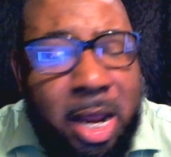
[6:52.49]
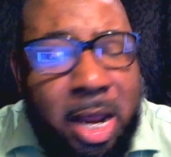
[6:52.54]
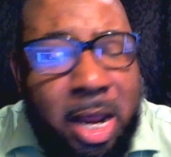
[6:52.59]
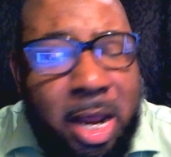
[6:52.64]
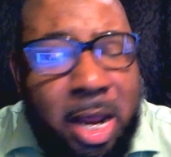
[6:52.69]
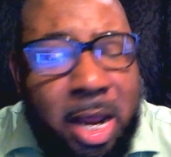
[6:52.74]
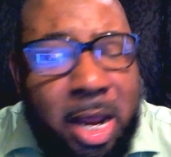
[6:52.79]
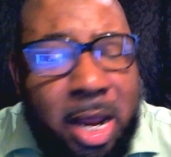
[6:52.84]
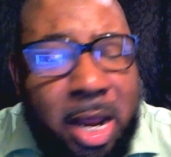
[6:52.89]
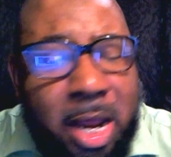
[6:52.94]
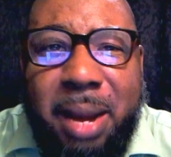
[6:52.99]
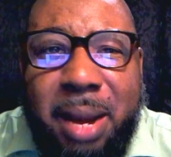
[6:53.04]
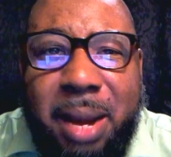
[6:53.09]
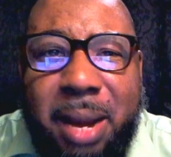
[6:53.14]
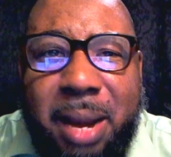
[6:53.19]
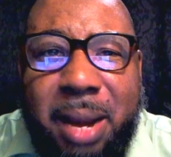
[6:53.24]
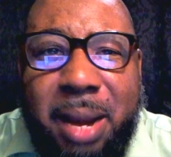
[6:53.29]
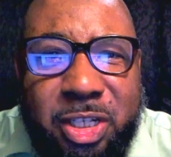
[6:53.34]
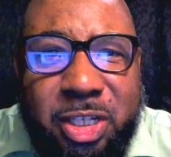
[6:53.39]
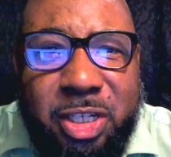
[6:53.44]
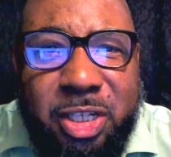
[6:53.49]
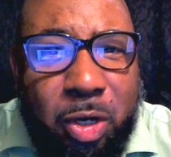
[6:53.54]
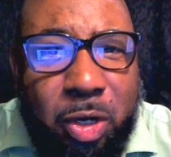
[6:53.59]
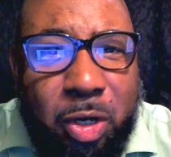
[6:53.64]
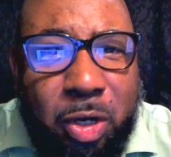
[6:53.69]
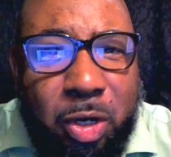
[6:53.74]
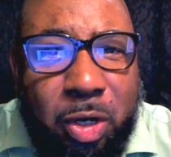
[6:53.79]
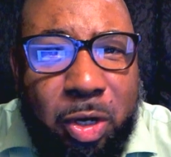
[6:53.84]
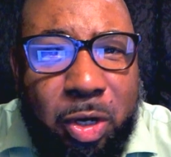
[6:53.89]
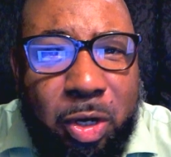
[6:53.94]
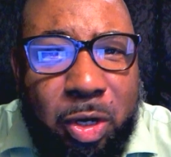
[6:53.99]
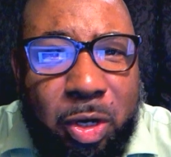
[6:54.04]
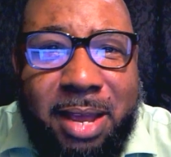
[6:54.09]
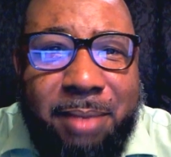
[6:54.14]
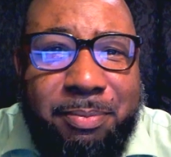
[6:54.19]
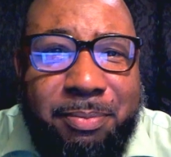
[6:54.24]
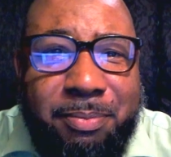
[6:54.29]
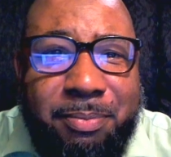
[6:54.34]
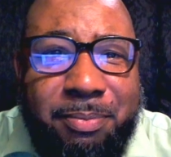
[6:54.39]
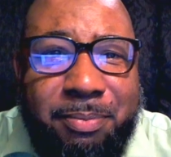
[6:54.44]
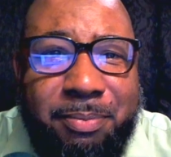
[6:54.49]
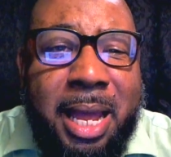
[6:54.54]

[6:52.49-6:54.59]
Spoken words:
Nobody believes your crap except